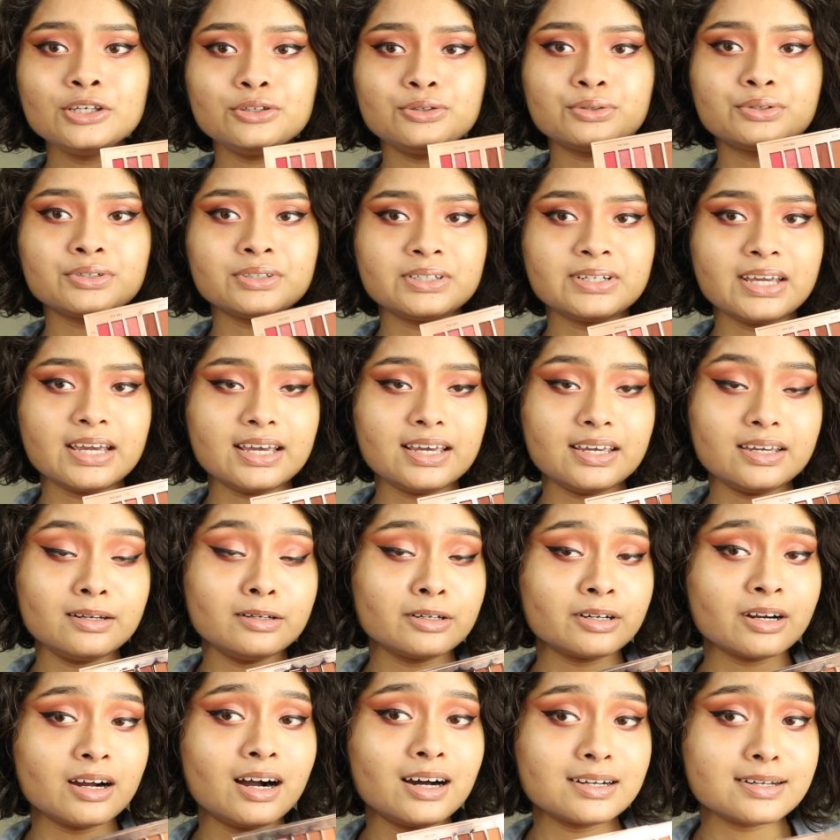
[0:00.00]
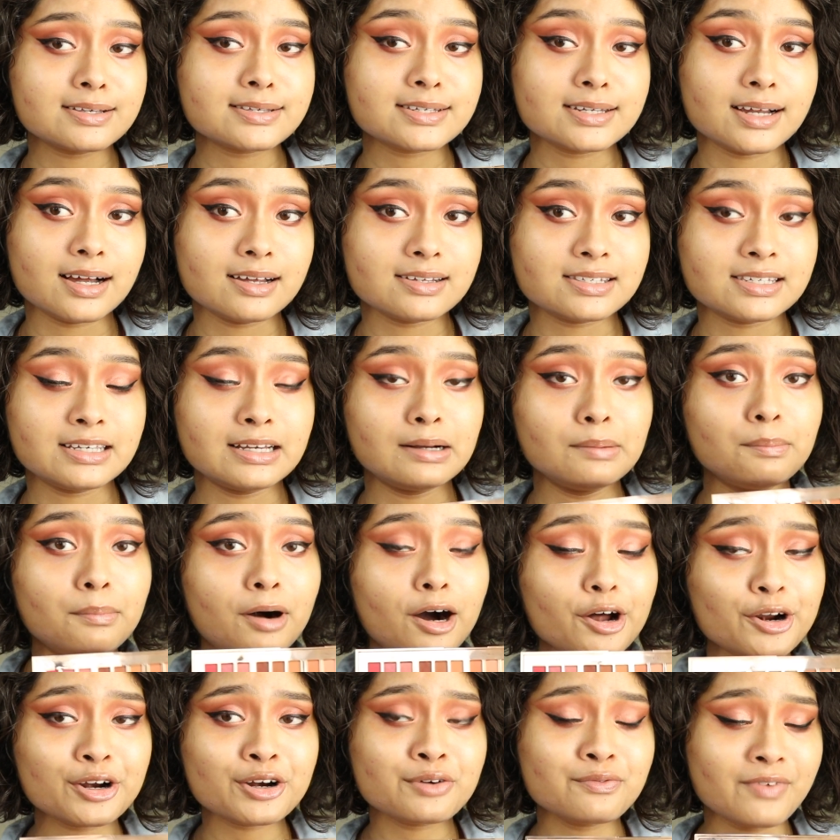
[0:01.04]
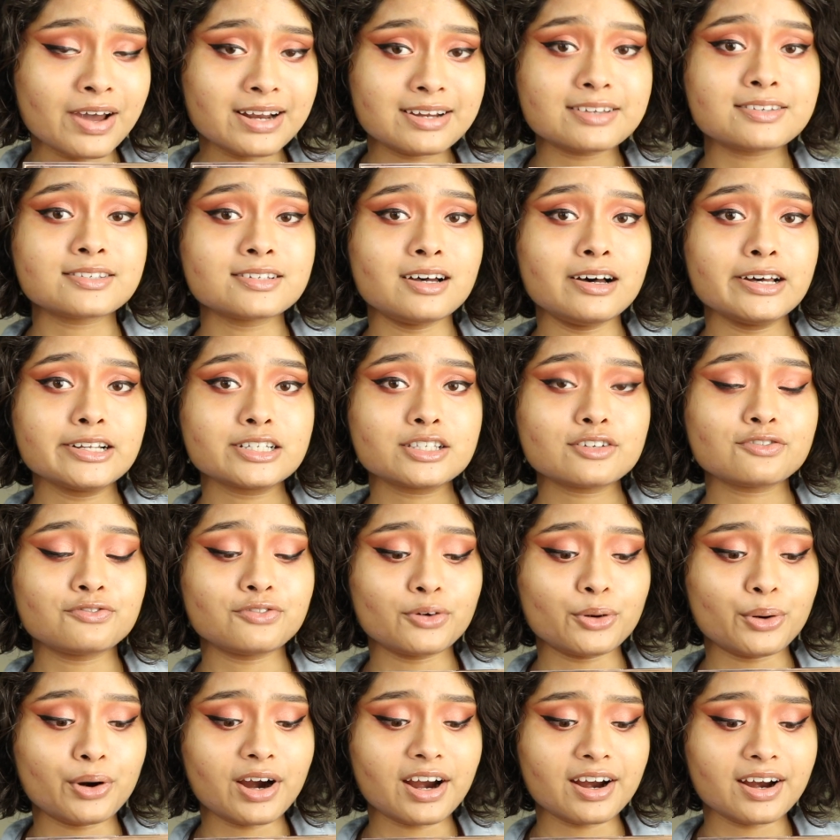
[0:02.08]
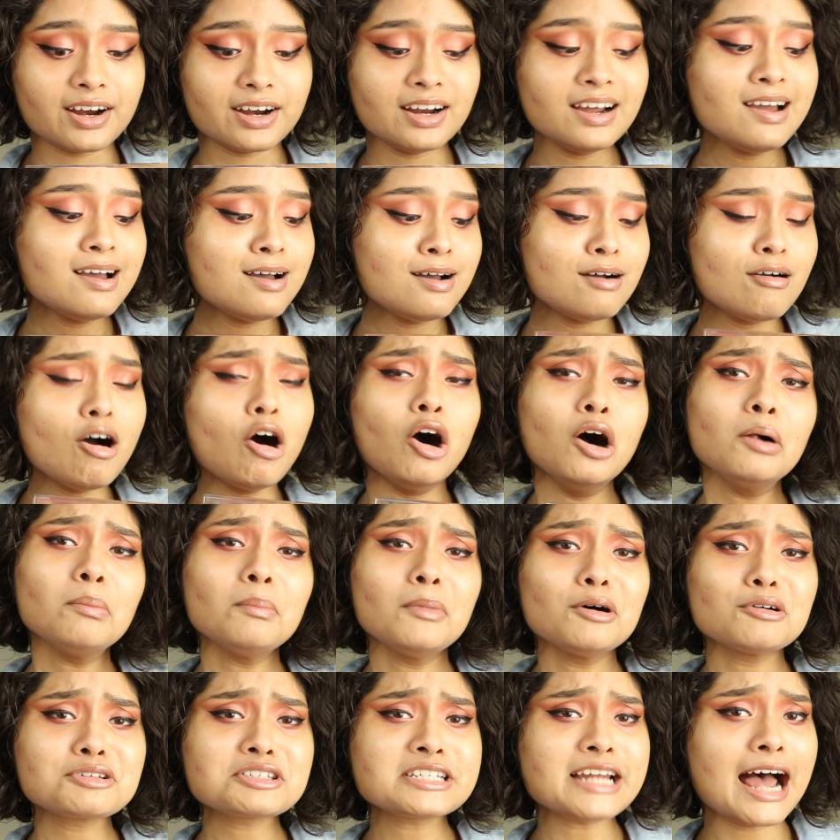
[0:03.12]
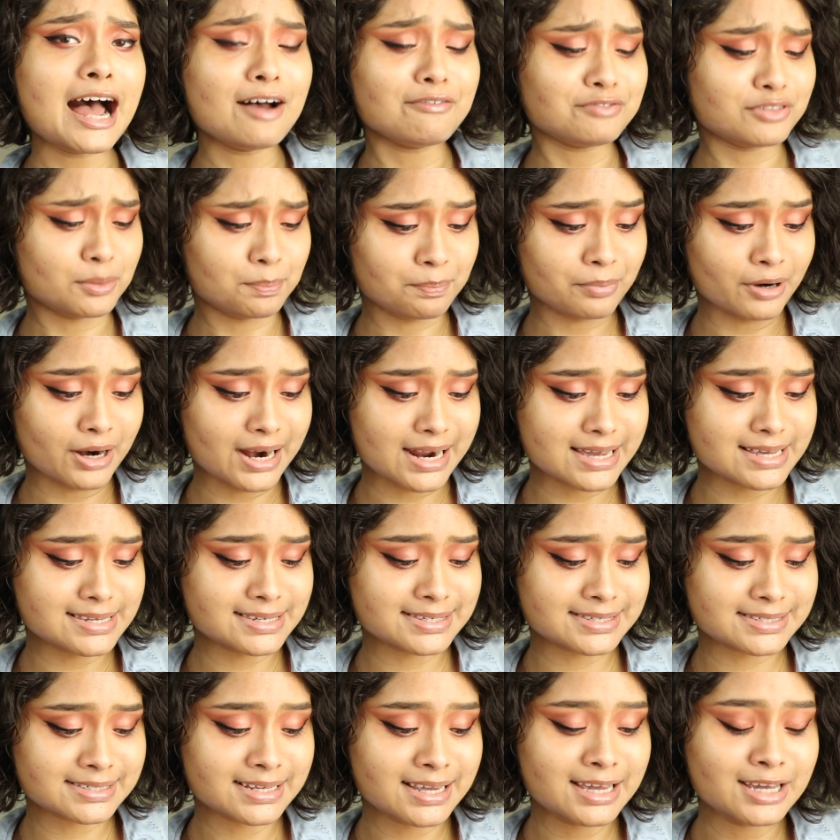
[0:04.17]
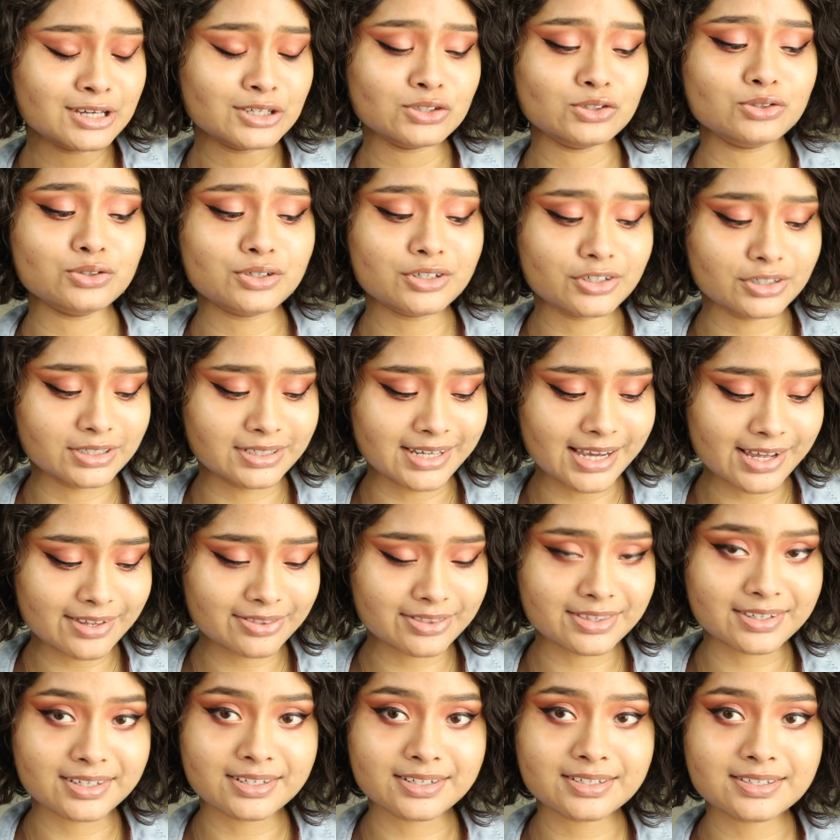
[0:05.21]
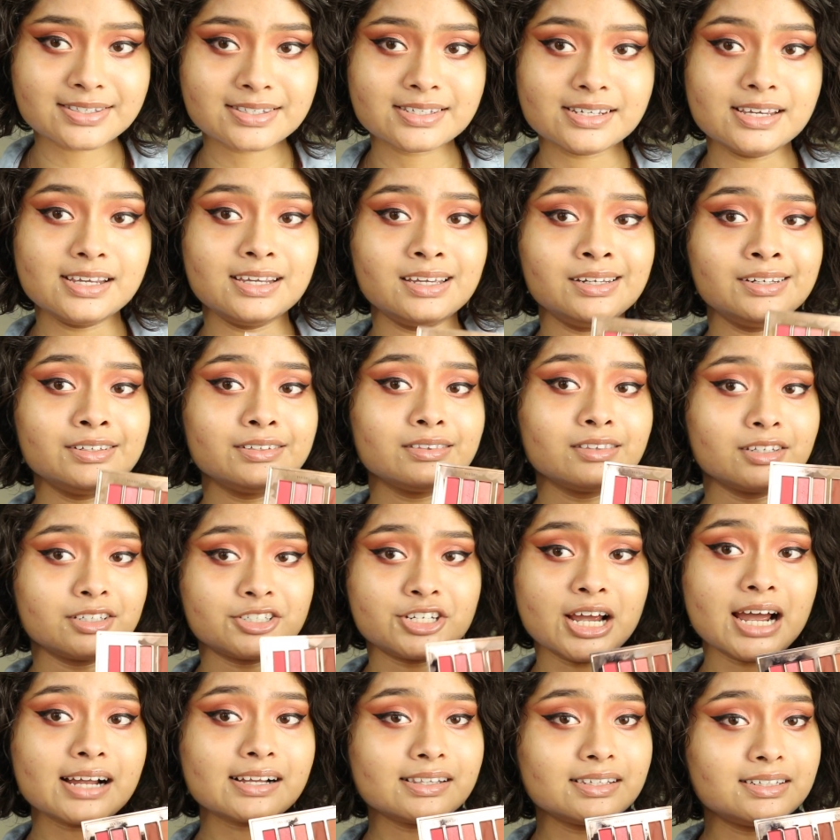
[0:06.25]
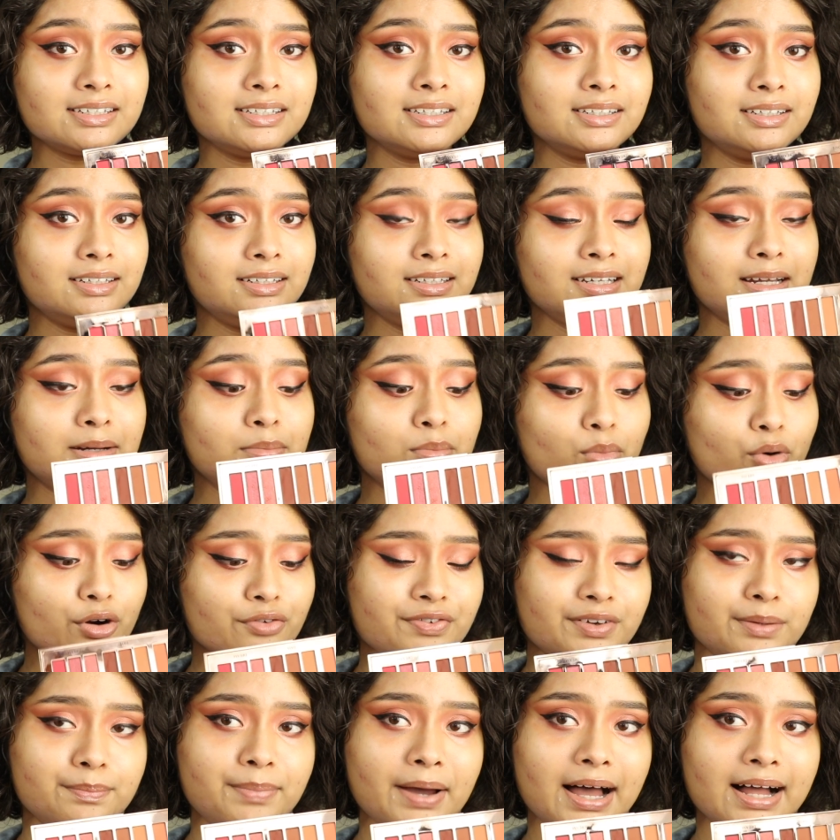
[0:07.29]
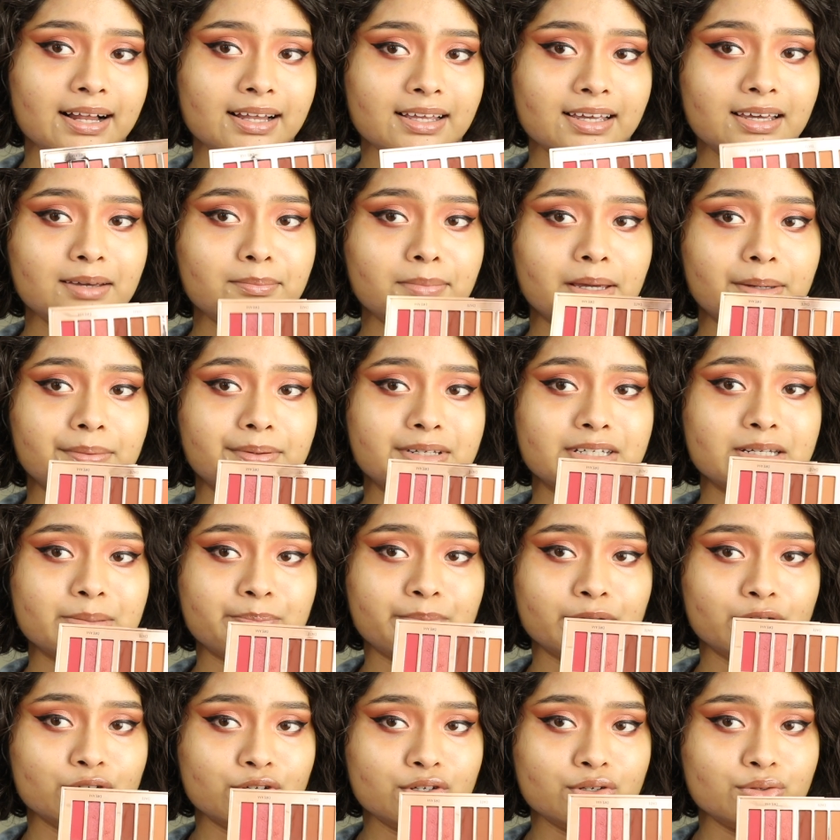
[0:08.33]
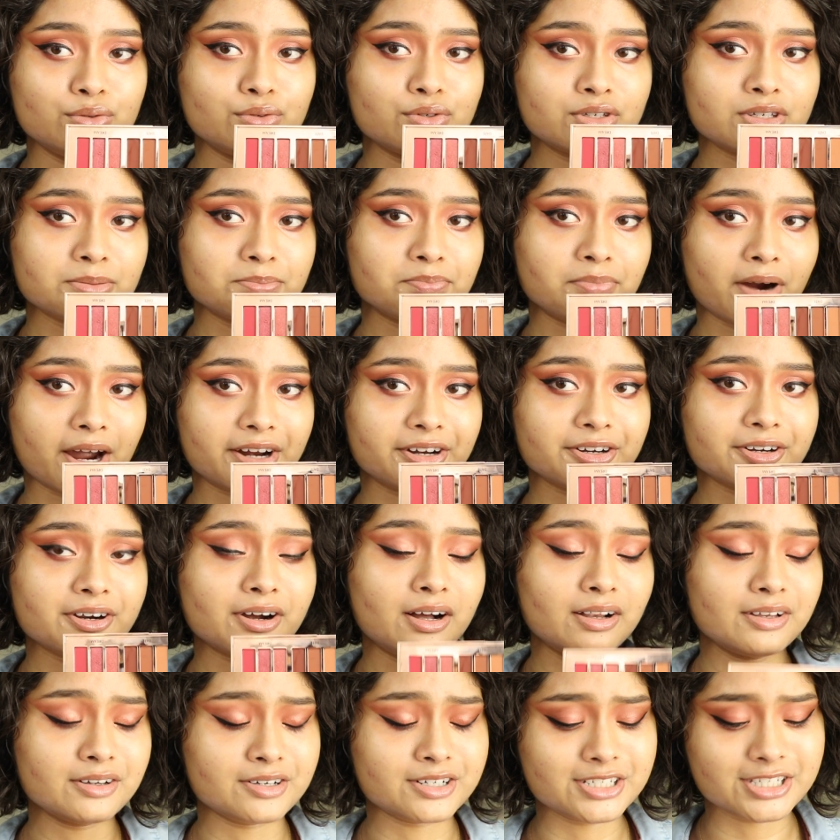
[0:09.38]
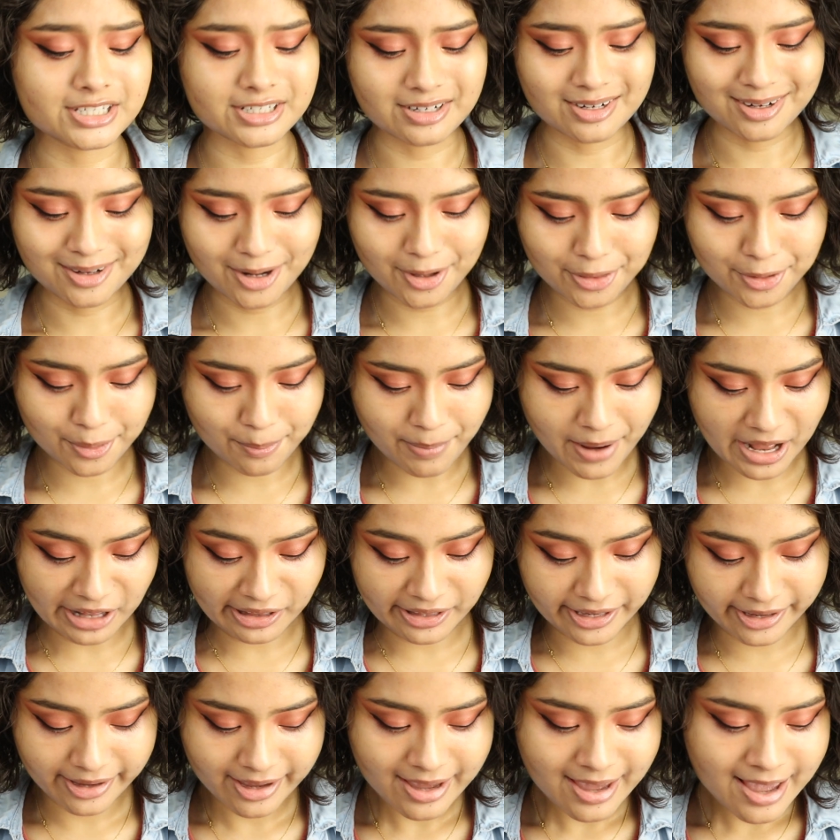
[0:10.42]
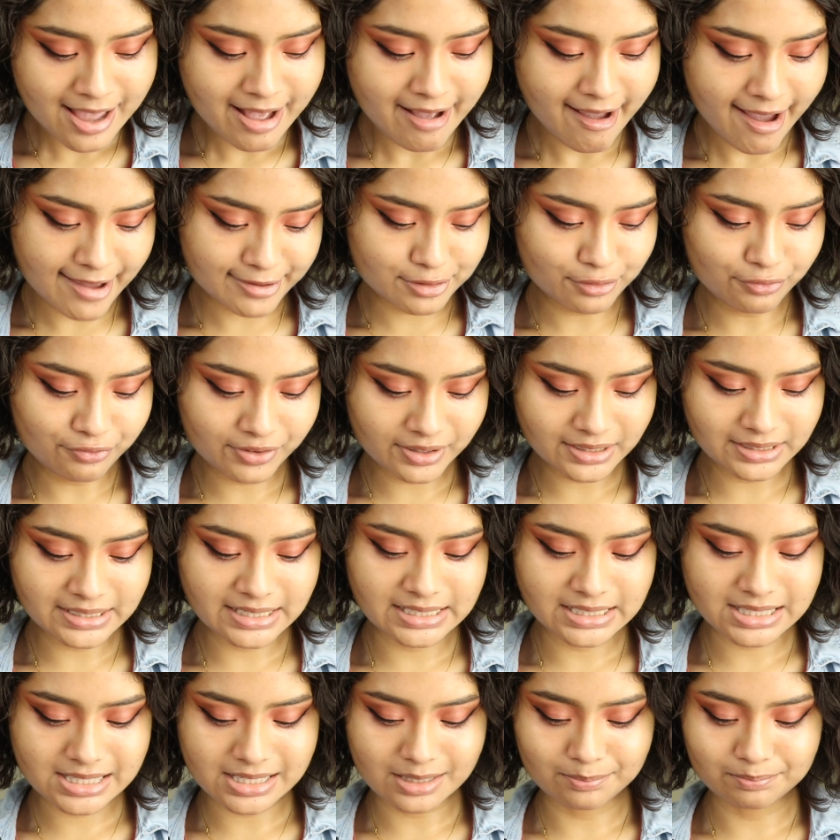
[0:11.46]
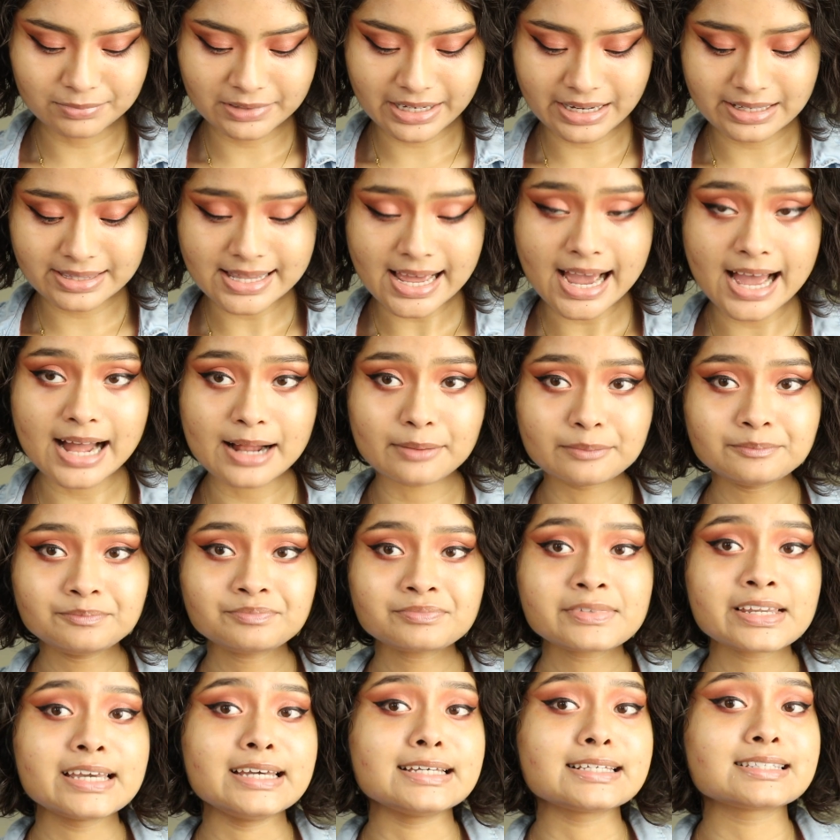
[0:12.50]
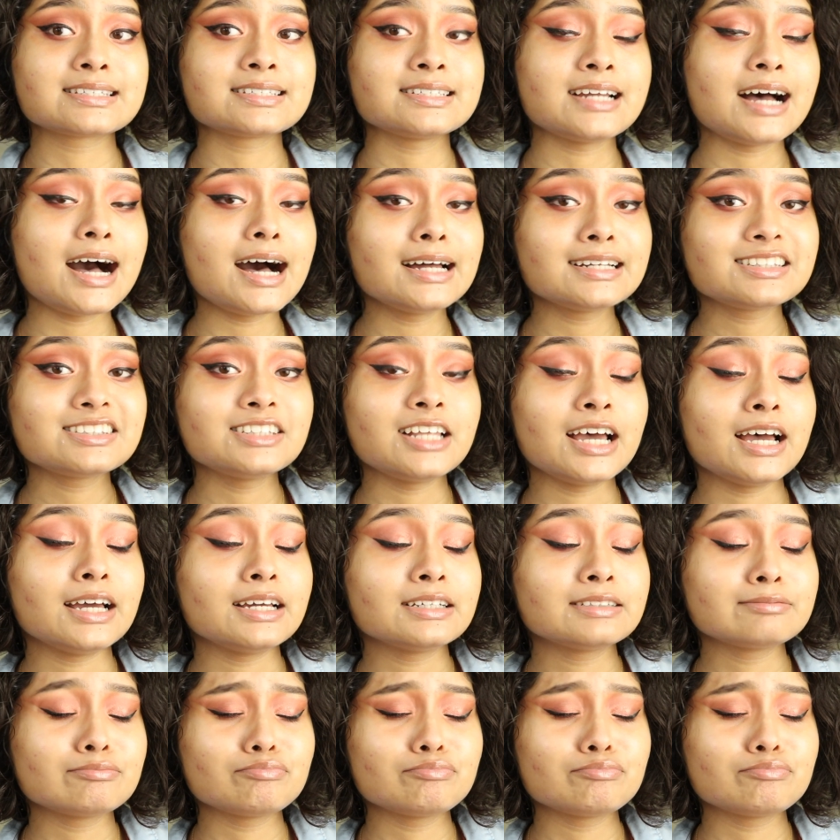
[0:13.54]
you could get in your Anastasia Modern Renaissance for almost half the price. You could get this in the Jaclyn Hill and Morphe palette, maybe dip into some brighter colors in another palette. I do feel like it's something that is not that